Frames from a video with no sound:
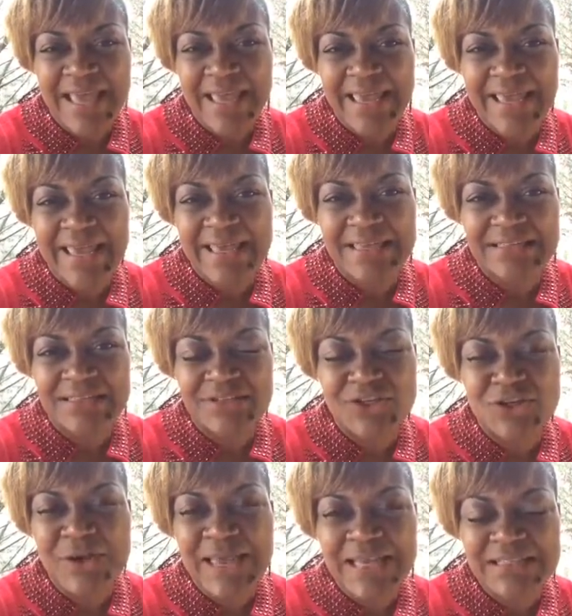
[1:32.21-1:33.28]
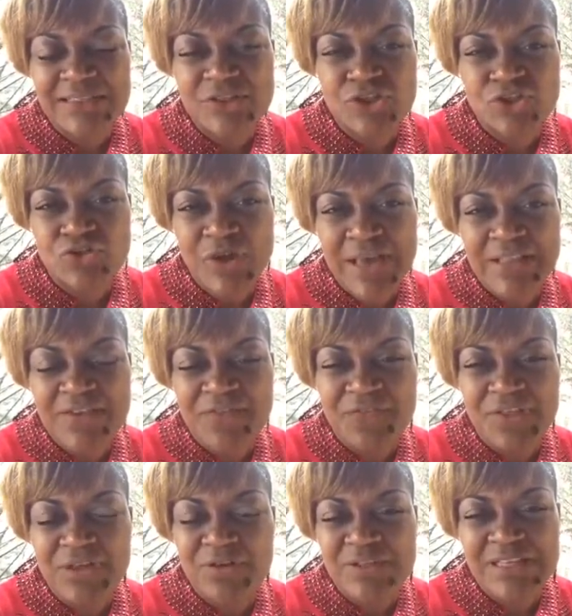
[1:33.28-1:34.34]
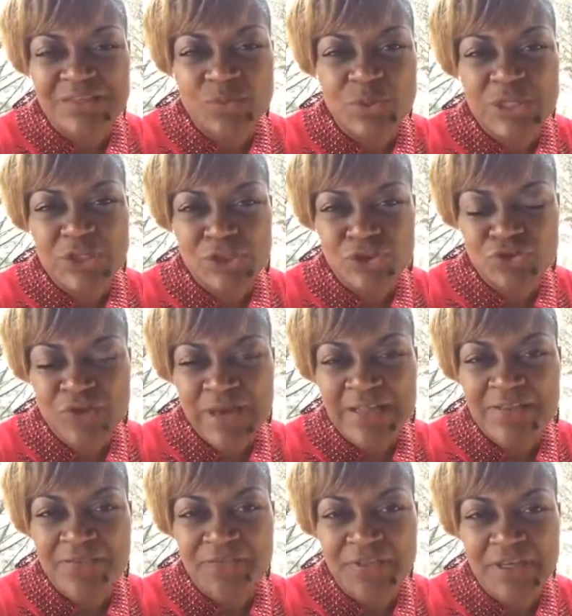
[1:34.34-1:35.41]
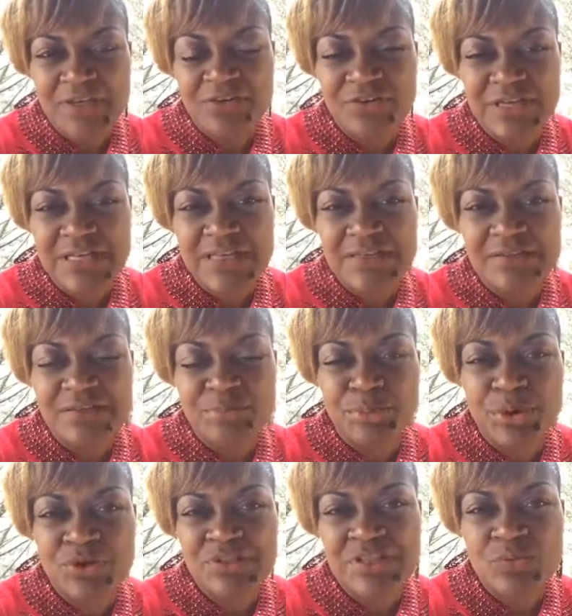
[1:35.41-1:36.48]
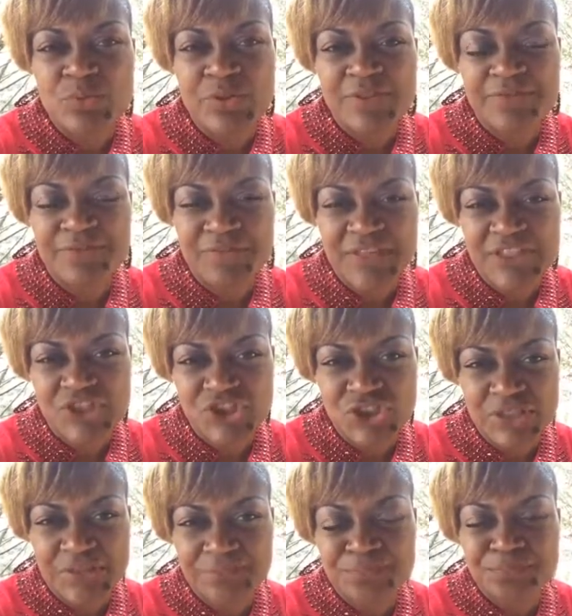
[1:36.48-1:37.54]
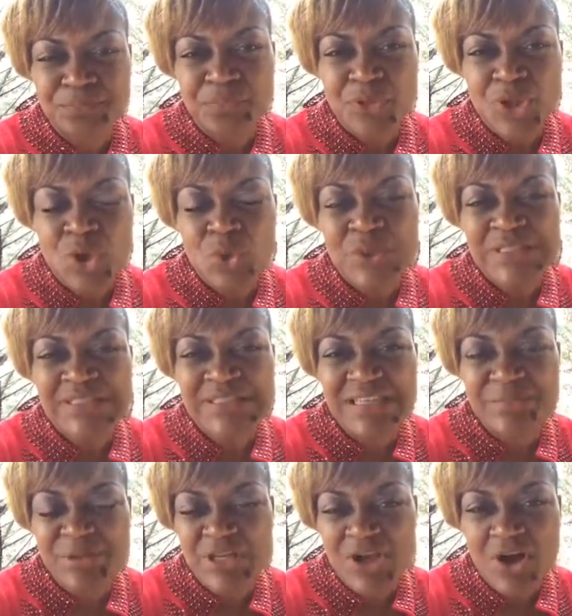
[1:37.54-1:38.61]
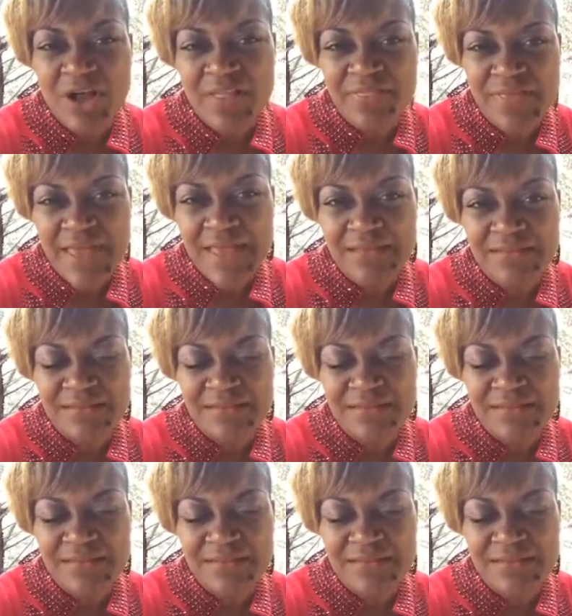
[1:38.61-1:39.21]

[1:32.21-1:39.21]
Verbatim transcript: And, you know, as an attractive thinker, that's what an attractive thinker is, a person with vision who can see beyond that.